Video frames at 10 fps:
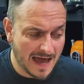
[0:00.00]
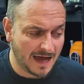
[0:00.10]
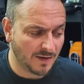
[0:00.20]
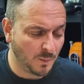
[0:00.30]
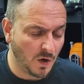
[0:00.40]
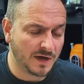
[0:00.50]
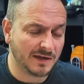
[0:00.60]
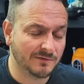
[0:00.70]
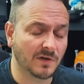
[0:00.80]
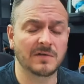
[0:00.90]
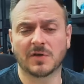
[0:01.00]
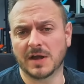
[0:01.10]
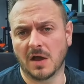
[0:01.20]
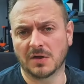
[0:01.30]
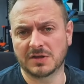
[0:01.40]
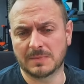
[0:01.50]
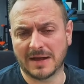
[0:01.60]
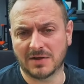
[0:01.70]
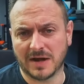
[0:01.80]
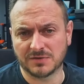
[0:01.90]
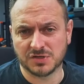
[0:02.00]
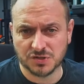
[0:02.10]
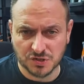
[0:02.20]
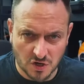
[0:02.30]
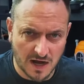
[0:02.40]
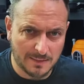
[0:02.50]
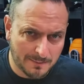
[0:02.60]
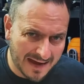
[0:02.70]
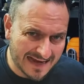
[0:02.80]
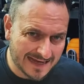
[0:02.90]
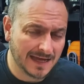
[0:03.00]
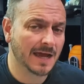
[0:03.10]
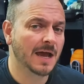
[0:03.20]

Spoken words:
and I'm working very, very hard in the background to try and make